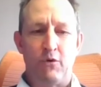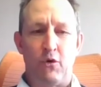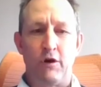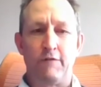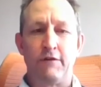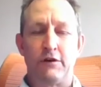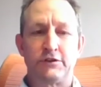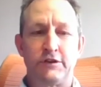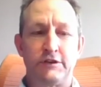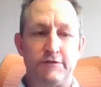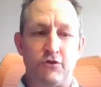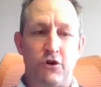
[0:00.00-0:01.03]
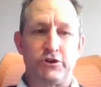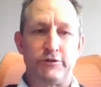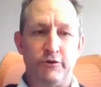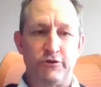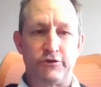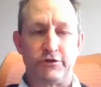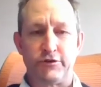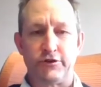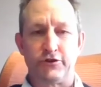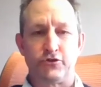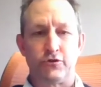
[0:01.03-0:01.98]
All of those things have contributed
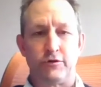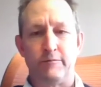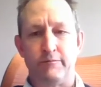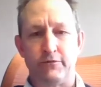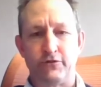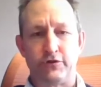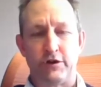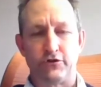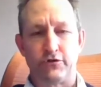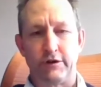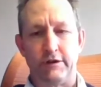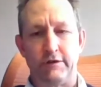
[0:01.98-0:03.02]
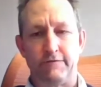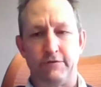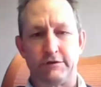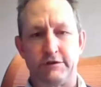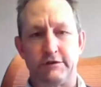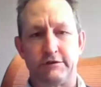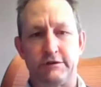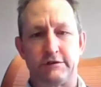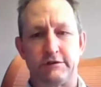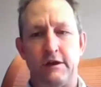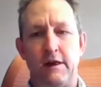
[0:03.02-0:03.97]
to ensuring in the first
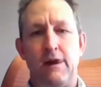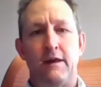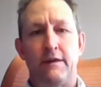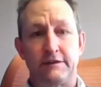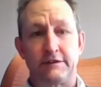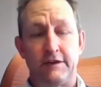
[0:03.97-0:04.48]
instance the